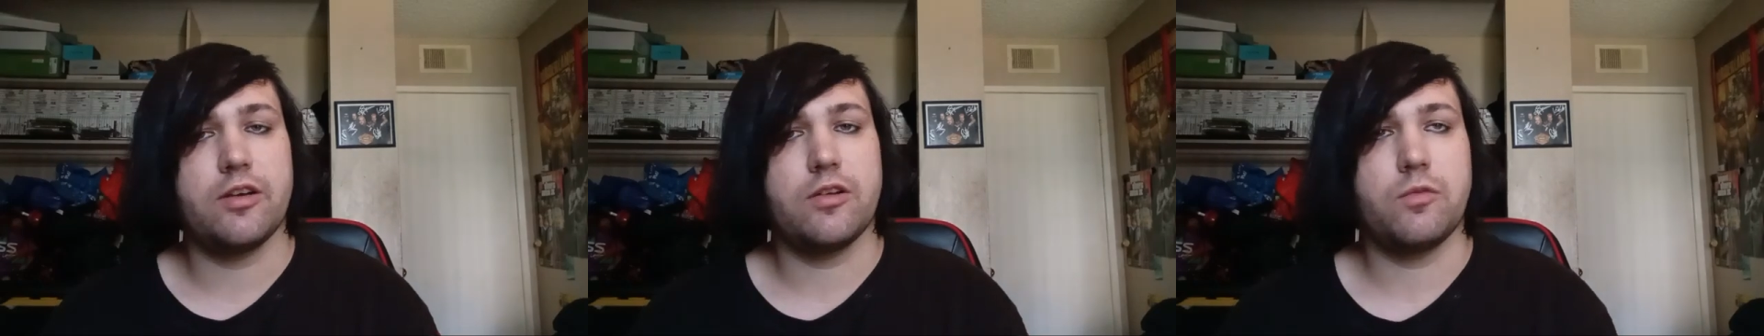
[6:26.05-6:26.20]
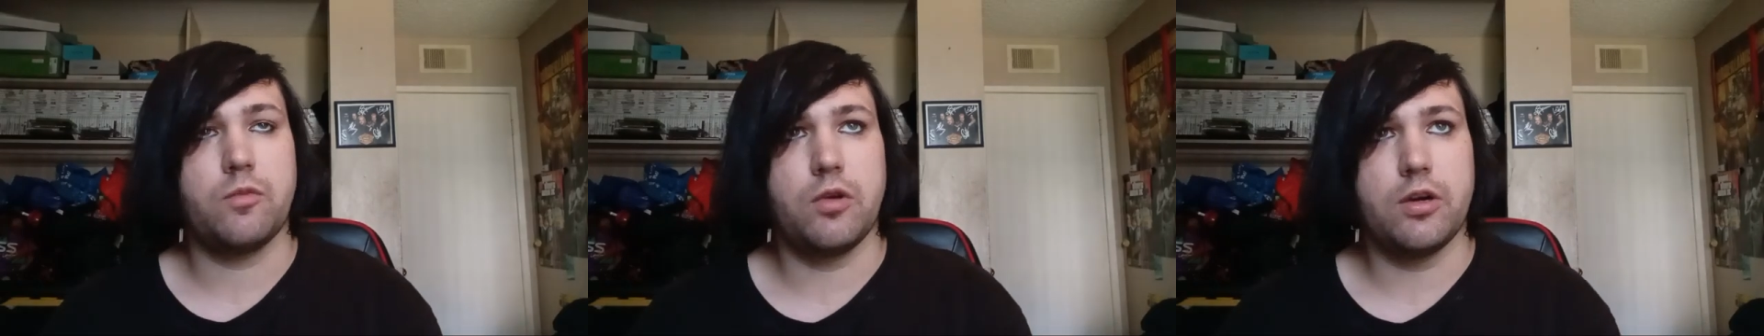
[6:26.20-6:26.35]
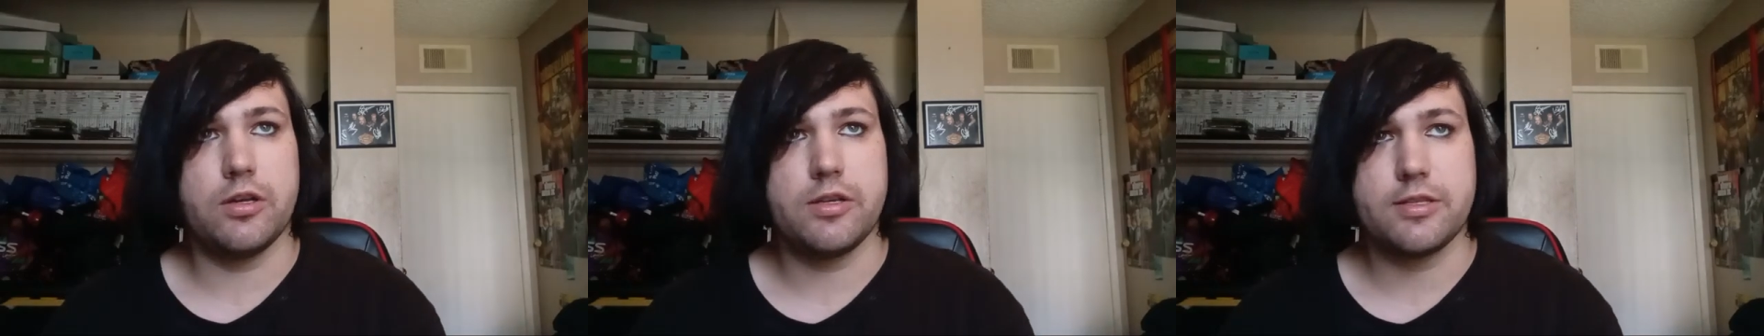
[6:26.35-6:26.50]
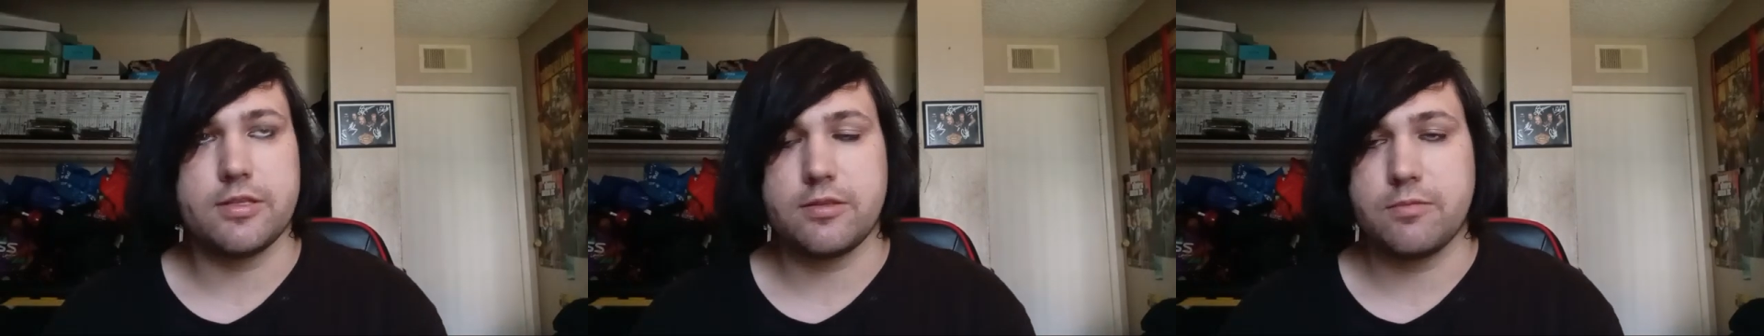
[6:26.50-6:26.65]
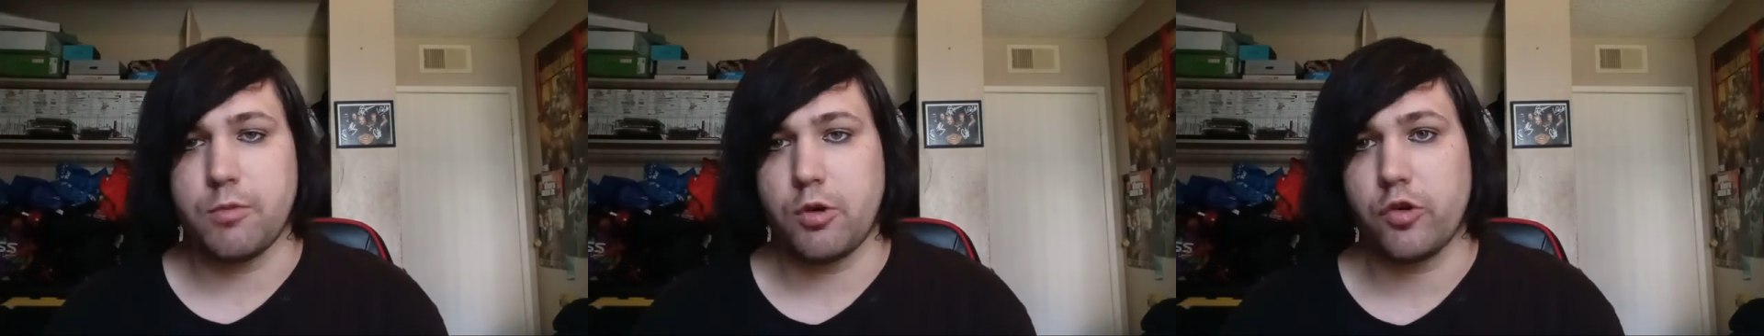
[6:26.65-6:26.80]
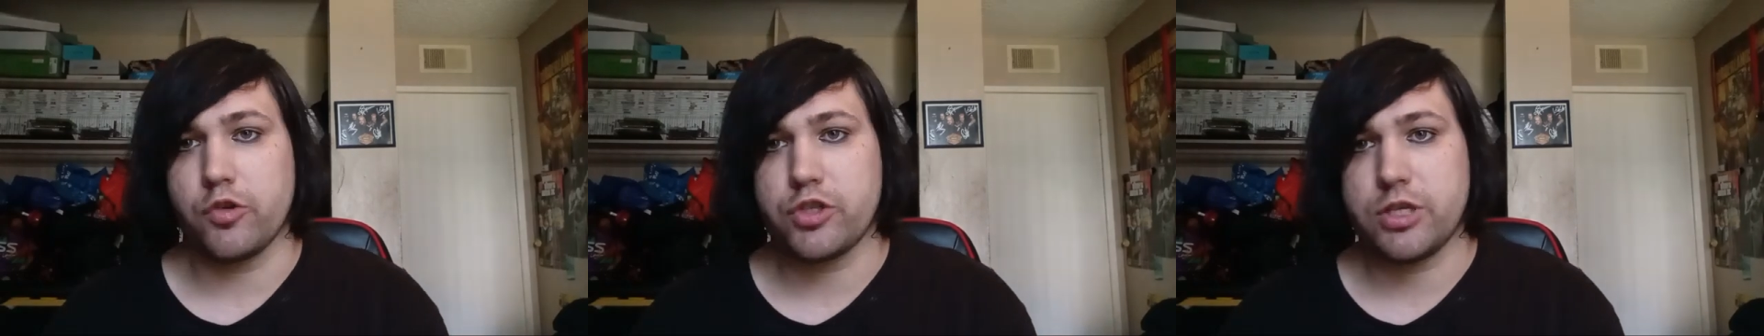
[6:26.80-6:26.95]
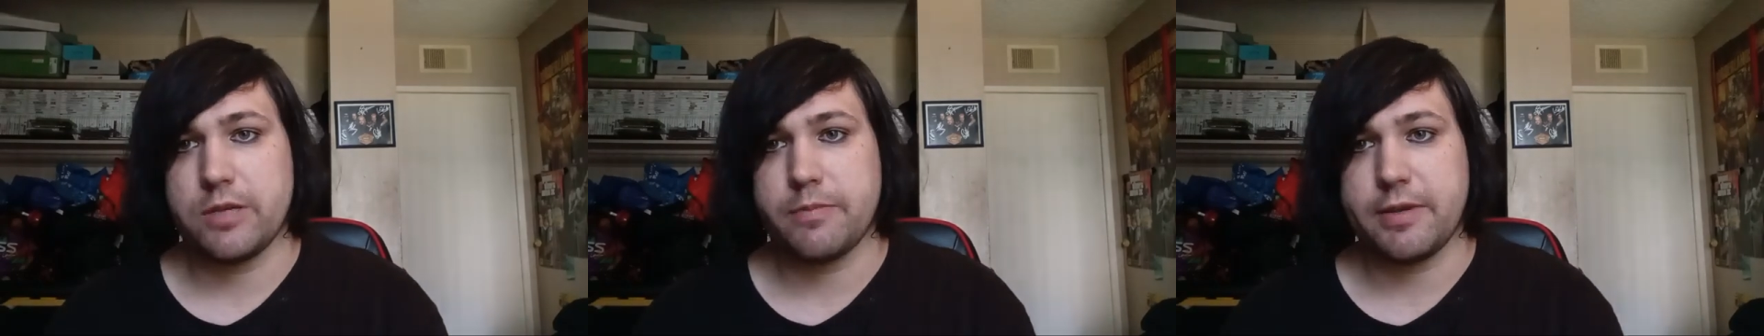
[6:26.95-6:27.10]
was
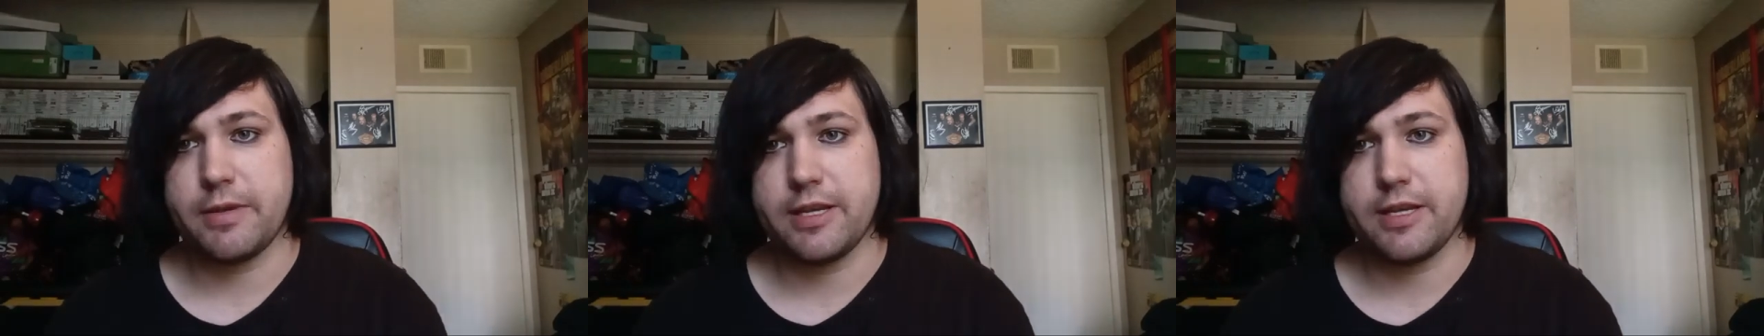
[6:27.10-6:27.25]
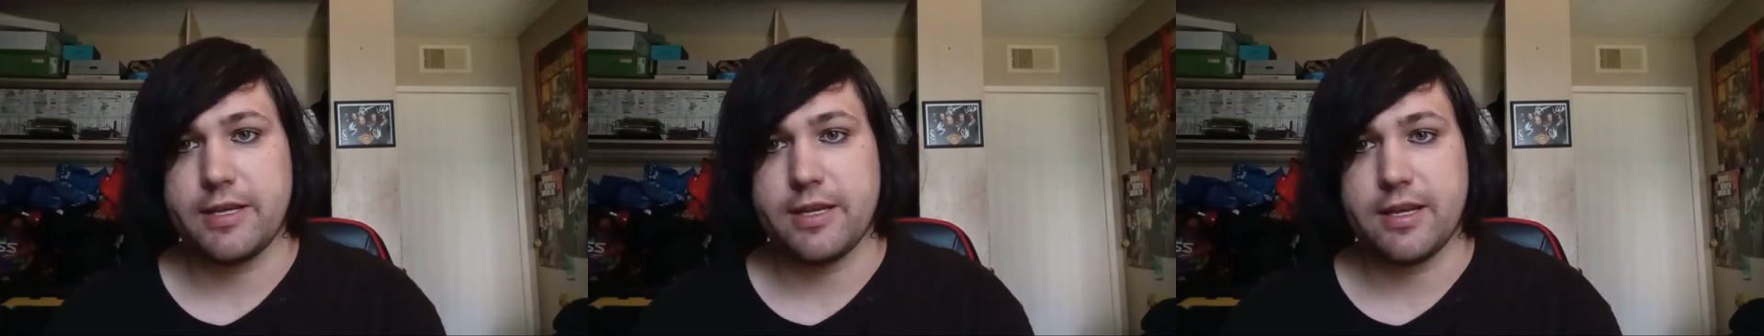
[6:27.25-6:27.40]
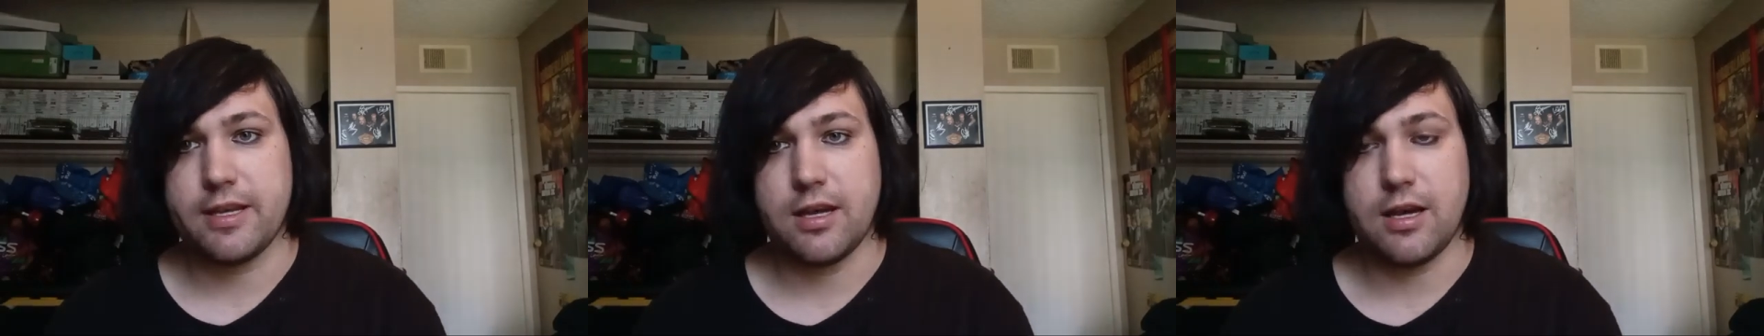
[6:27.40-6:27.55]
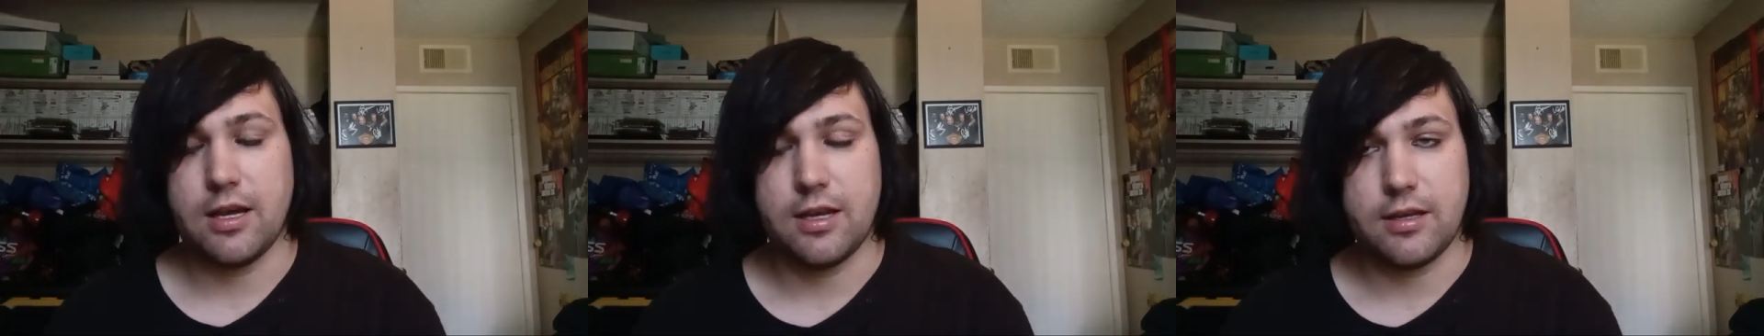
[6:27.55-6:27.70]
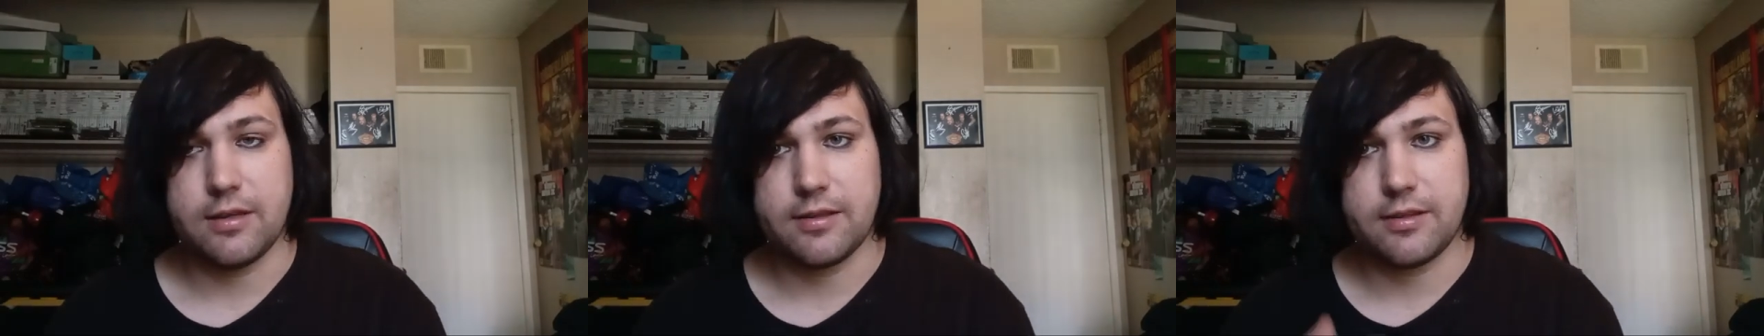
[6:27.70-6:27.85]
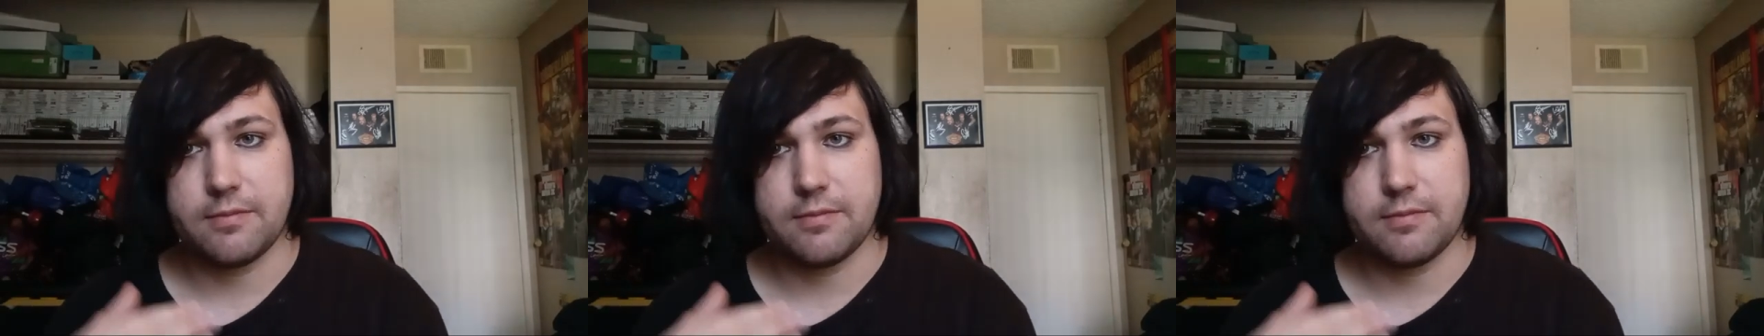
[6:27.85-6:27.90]
MotoGP uh,